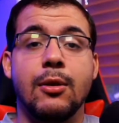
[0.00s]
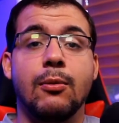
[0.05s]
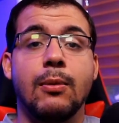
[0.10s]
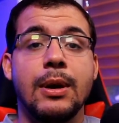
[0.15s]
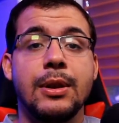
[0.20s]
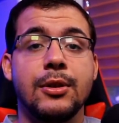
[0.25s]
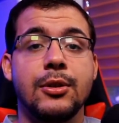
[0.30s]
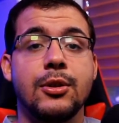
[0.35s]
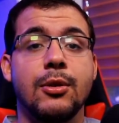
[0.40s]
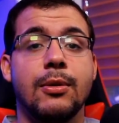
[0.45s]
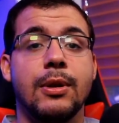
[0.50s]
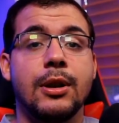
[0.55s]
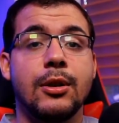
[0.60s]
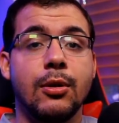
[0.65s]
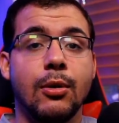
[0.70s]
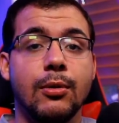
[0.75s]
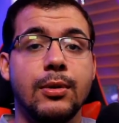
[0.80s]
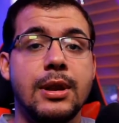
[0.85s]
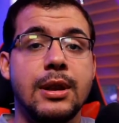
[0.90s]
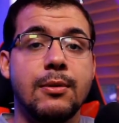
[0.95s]
whether you're
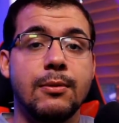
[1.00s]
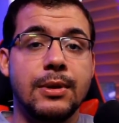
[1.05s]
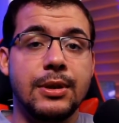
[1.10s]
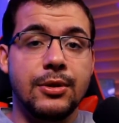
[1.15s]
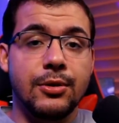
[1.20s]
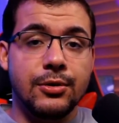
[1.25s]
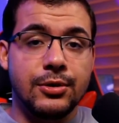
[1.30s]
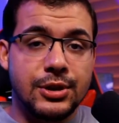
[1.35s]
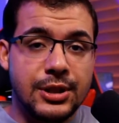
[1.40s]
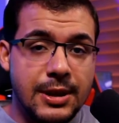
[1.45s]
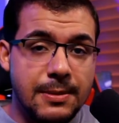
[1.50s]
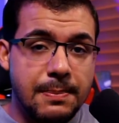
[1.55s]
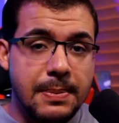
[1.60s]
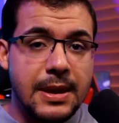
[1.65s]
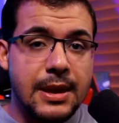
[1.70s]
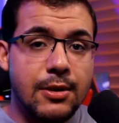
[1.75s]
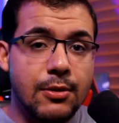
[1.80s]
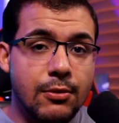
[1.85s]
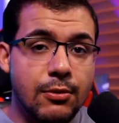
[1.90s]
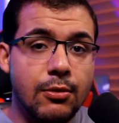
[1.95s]
encoding with your
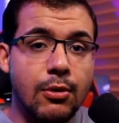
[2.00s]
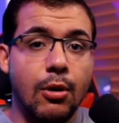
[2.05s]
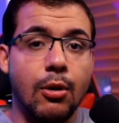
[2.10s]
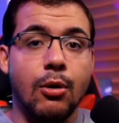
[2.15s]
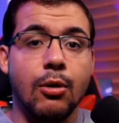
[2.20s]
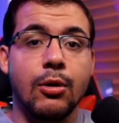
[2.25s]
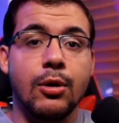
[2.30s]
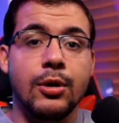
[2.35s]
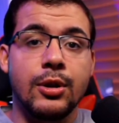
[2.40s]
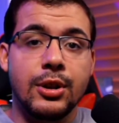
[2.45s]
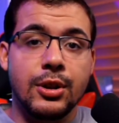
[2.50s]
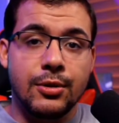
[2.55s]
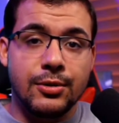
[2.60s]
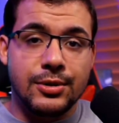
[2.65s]
GPU or your